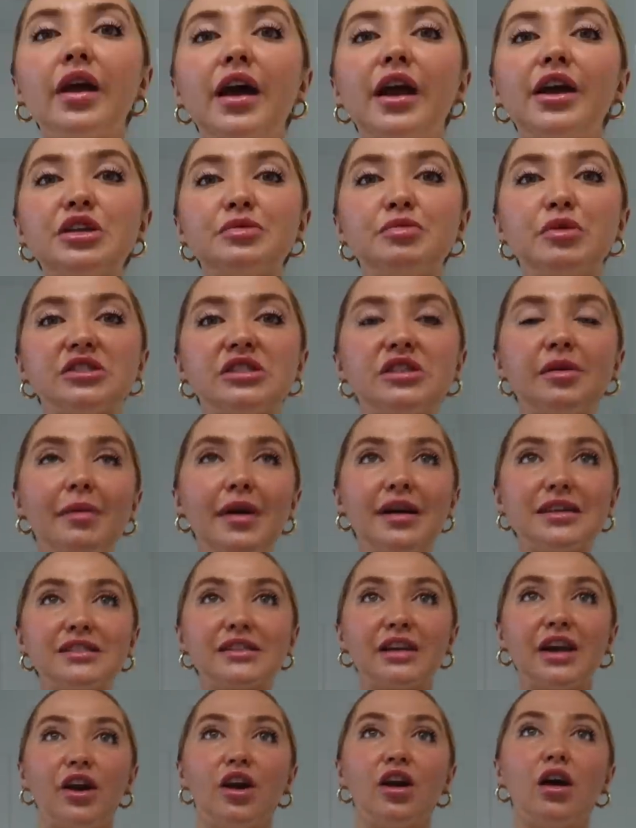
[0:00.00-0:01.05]
I just put some
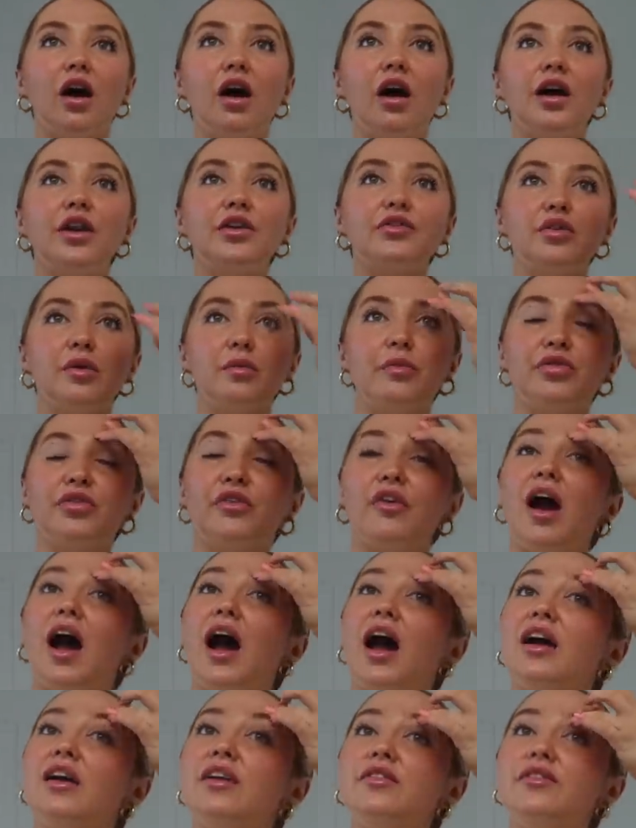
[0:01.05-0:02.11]
mascara on from
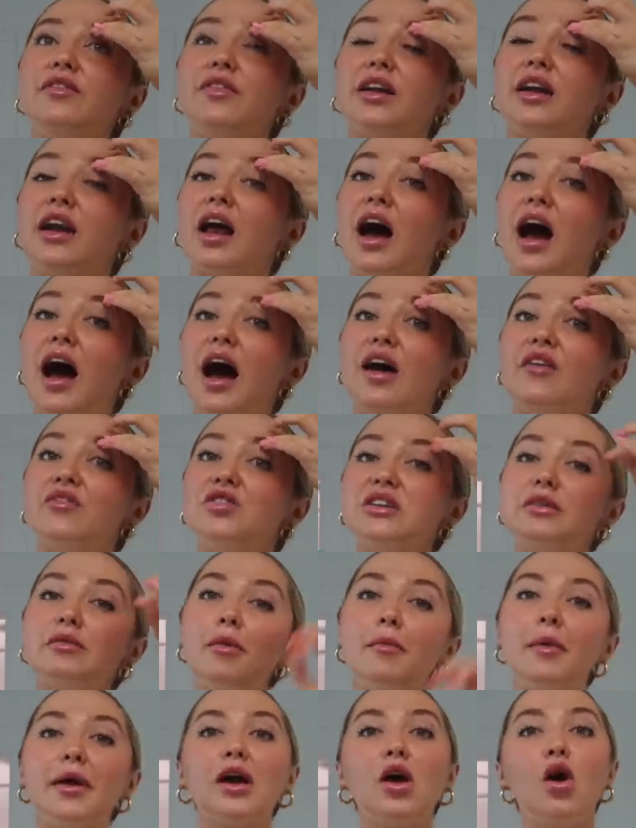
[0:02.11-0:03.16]
Thrive and every time
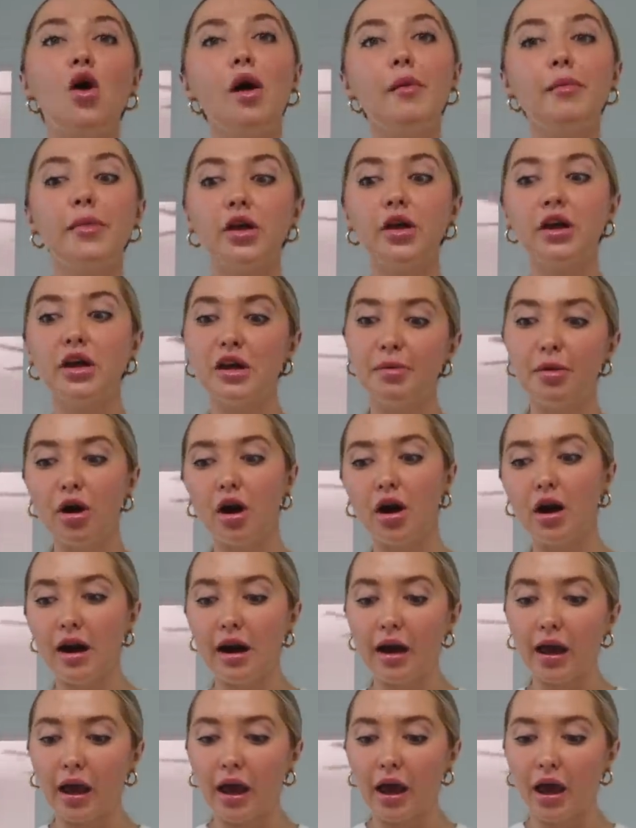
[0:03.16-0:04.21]
I'm like, oh, I'm really gonna put on
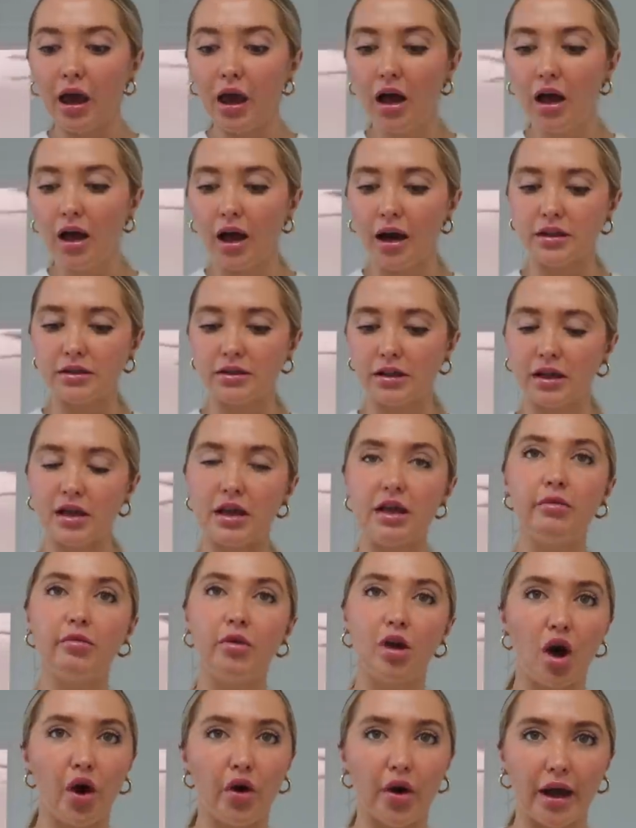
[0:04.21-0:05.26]
any, I just like keep
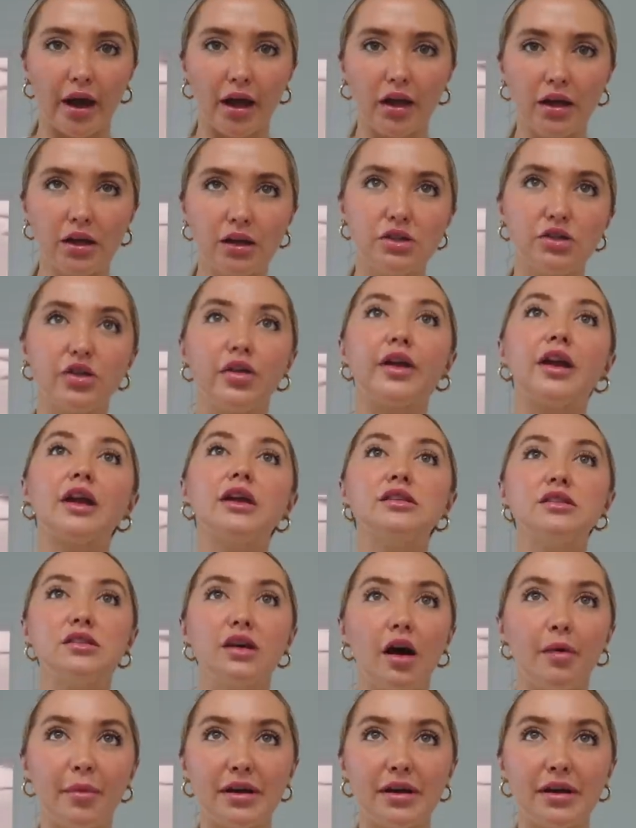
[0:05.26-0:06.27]
going. So then I stop